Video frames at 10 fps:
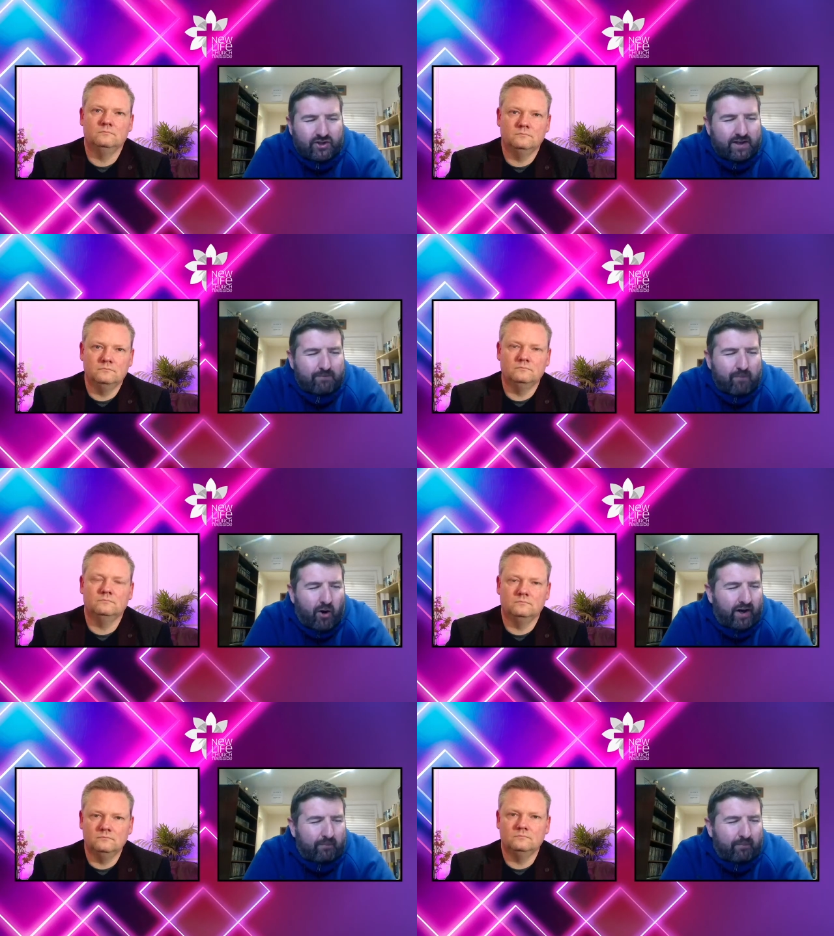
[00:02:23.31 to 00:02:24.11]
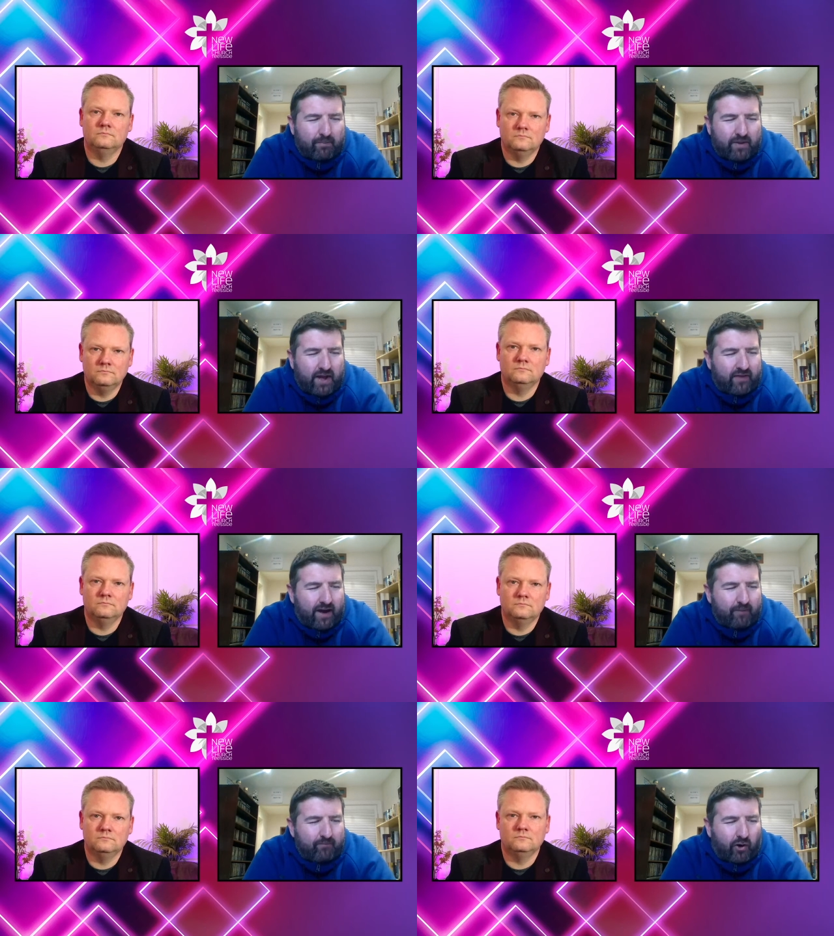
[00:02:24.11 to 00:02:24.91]
Speaker 1: morning. I remember they had them
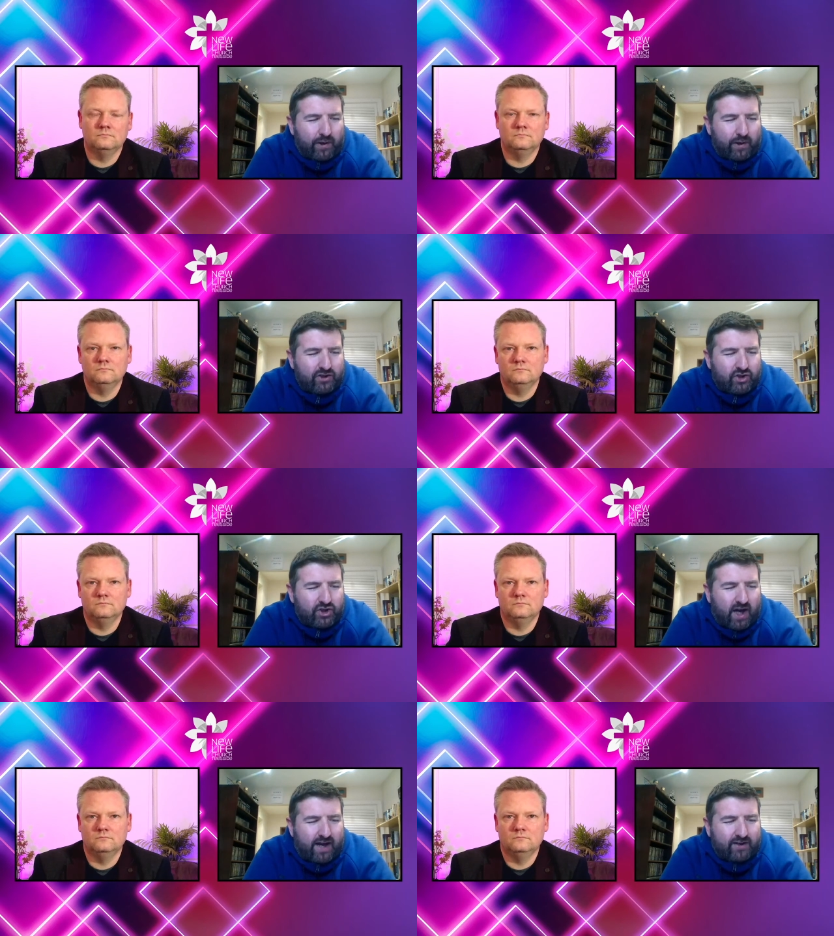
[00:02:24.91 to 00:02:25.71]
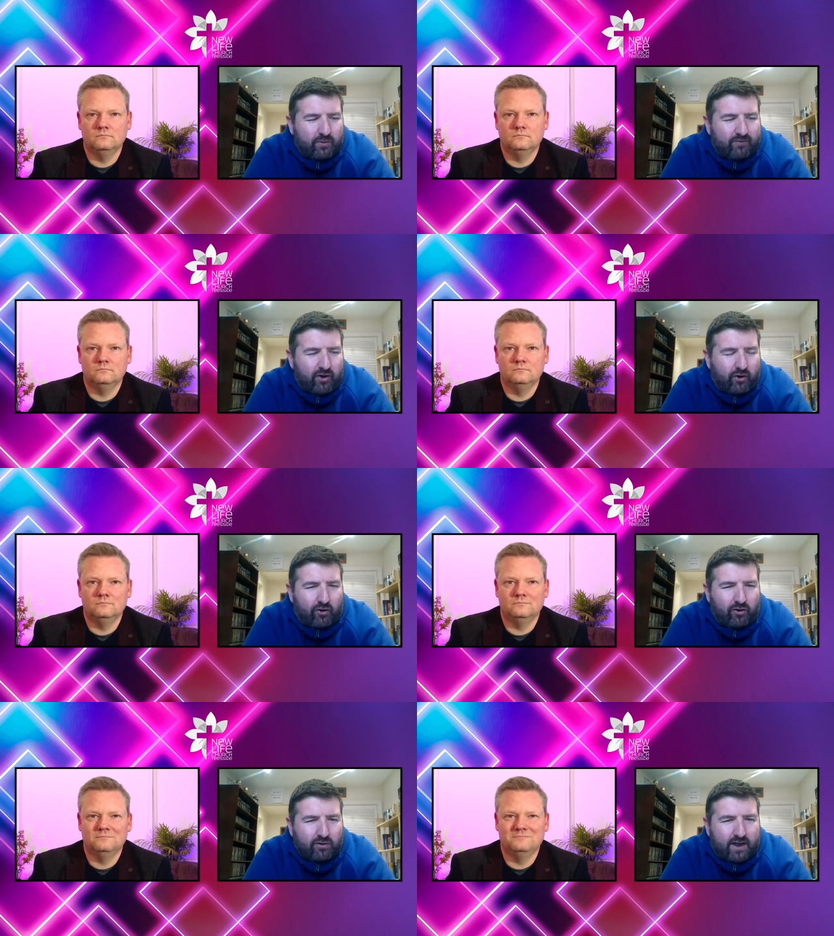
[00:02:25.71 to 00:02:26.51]
orange chairs with the holes
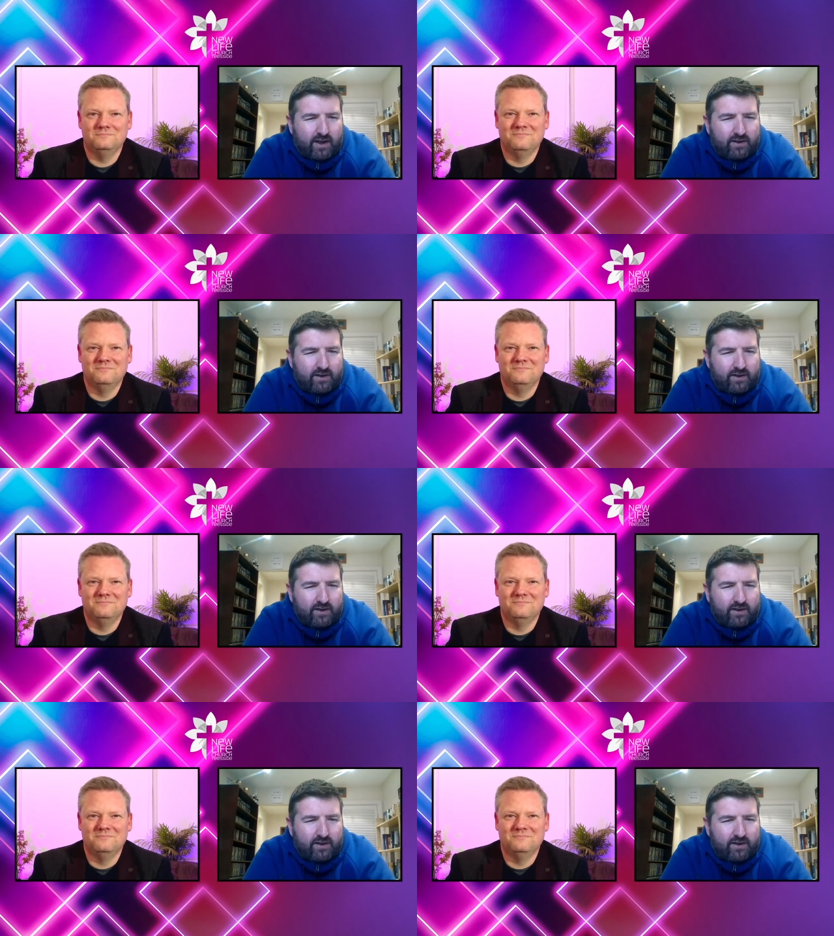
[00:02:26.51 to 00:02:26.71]
in,